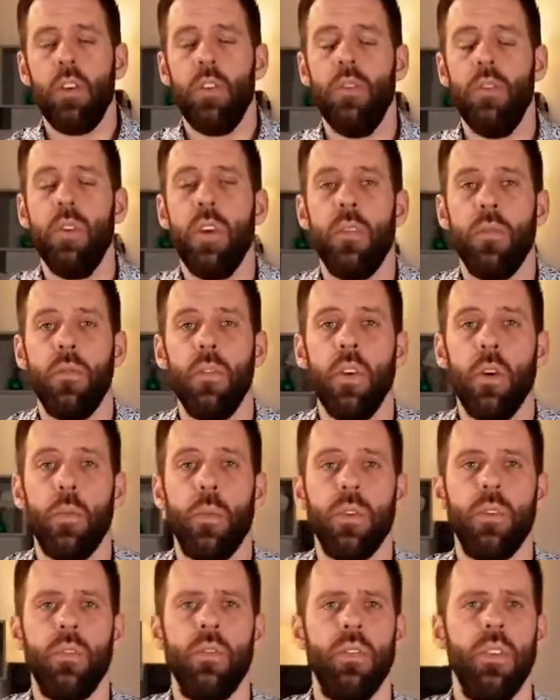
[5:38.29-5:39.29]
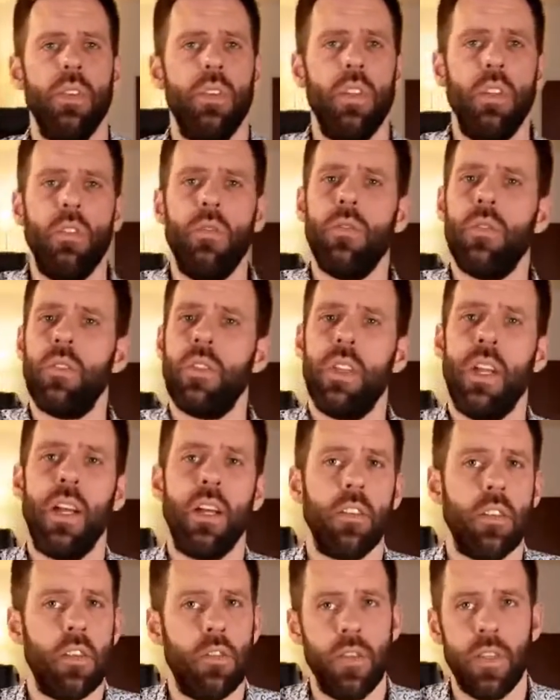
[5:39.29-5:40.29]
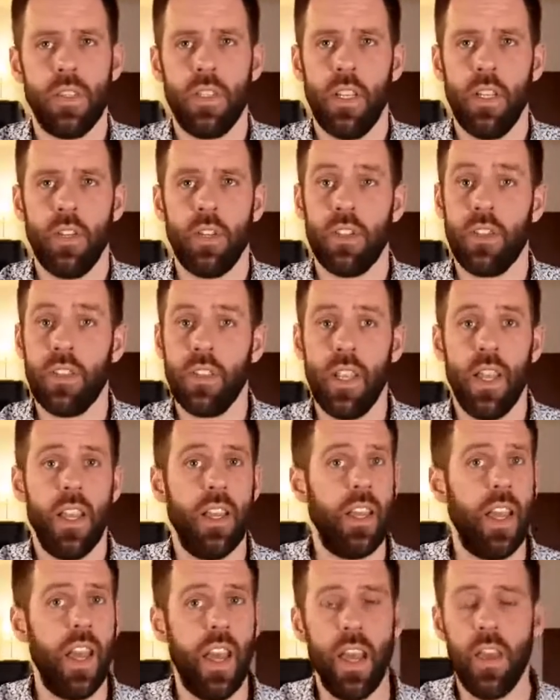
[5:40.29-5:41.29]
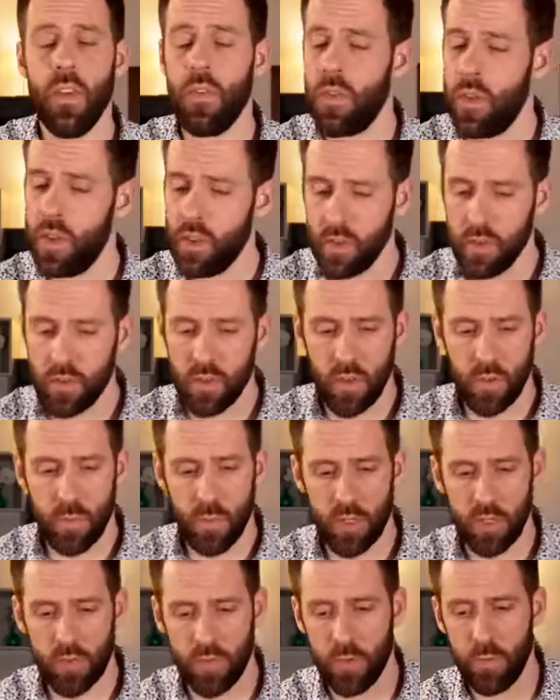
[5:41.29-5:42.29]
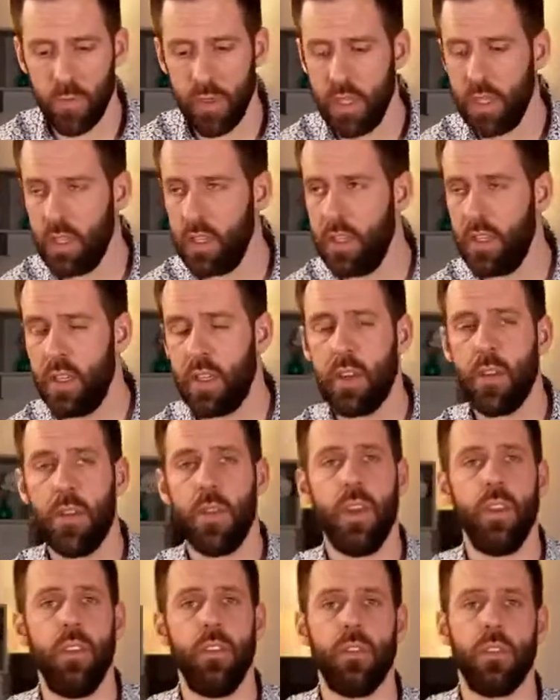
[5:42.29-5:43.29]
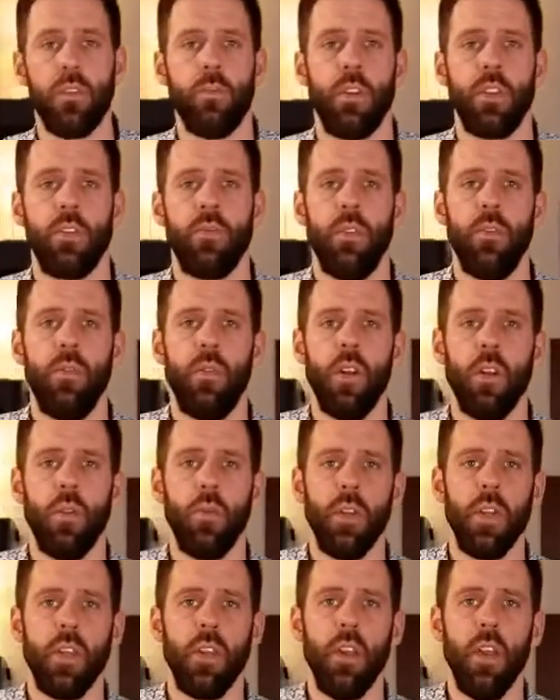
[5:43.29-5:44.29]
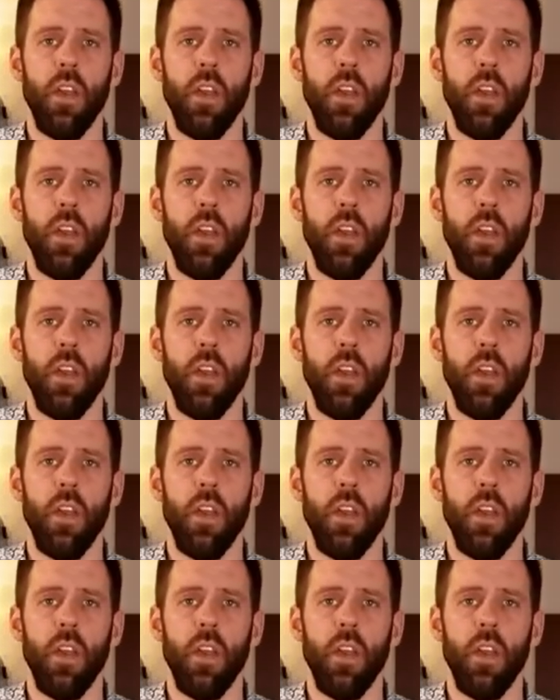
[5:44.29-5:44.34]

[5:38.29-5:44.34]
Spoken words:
you have the opportunity to start conversations saying, hey, thank you so much for being here. Thank you so much for following.